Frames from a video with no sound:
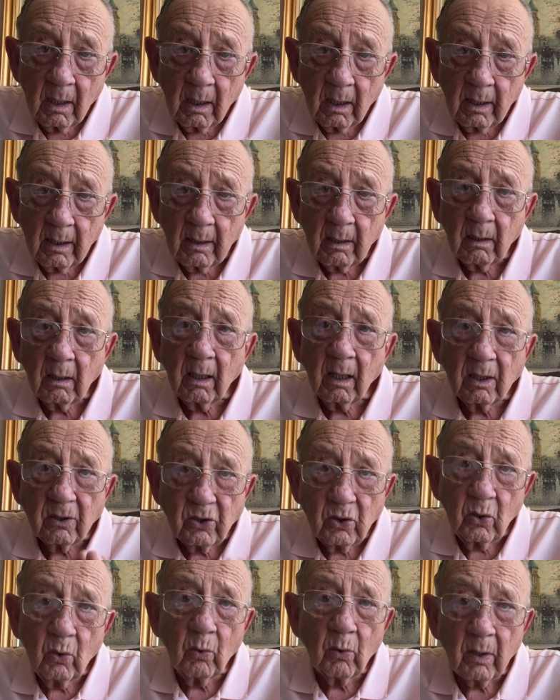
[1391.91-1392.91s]
And
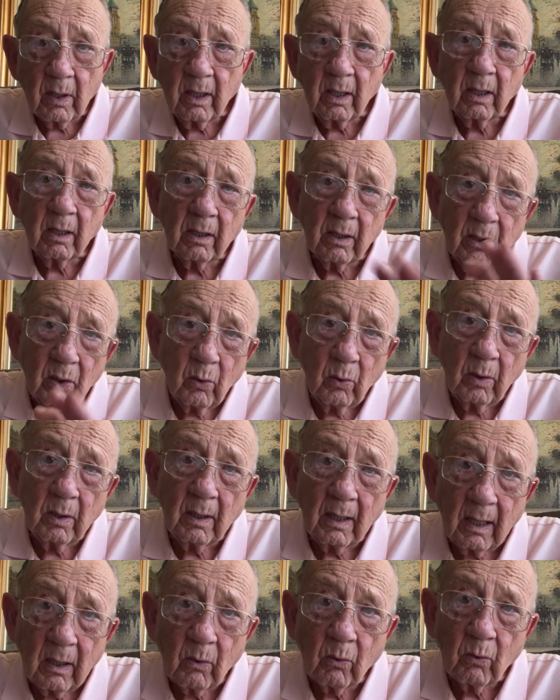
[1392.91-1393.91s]
unless you were here, you would
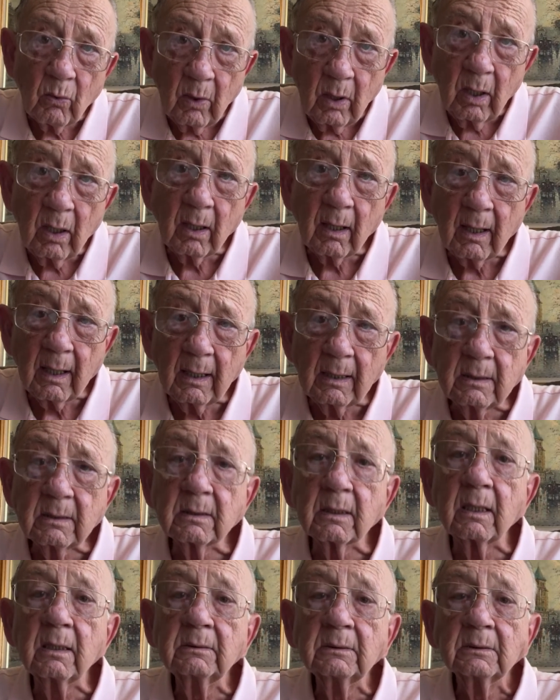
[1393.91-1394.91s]
not realize
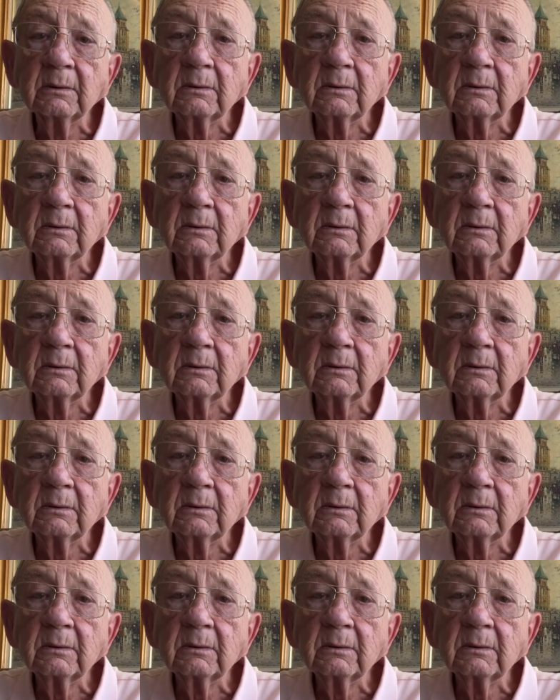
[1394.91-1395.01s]
it.